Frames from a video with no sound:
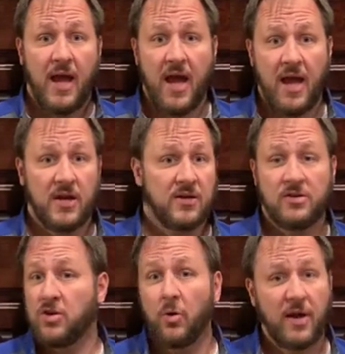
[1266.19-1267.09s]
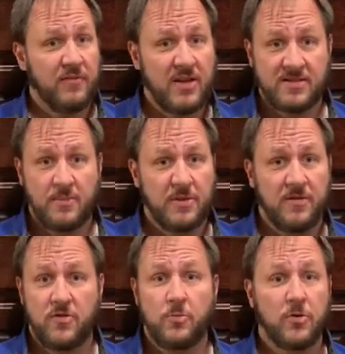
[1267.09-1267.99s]
And don't have any sympathy
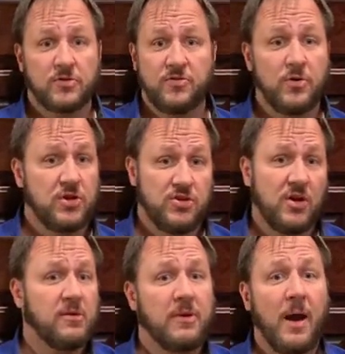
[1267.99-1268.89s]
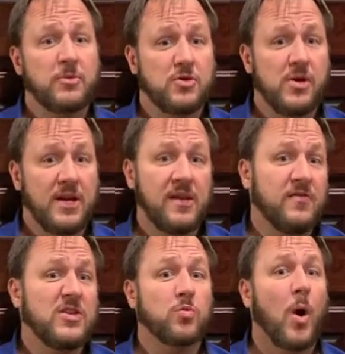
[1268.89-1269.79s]
if you pull his food, because you're given an opportunity. If
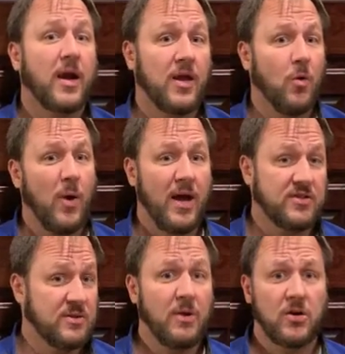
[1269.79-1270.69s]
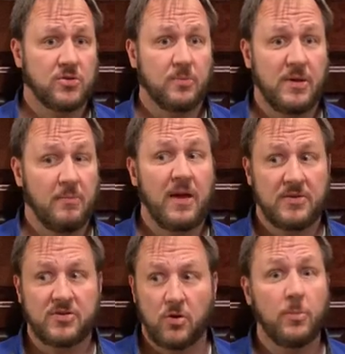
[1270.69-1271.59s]
he's walking away, some dogs will make
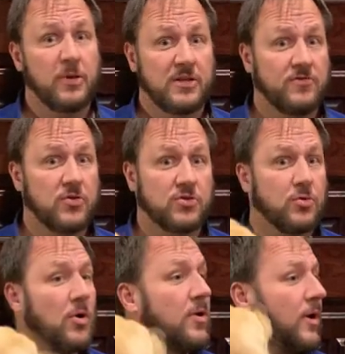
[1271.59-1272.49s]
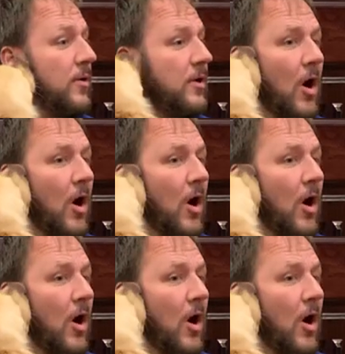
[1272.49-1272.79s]
this a who blinks first scenario.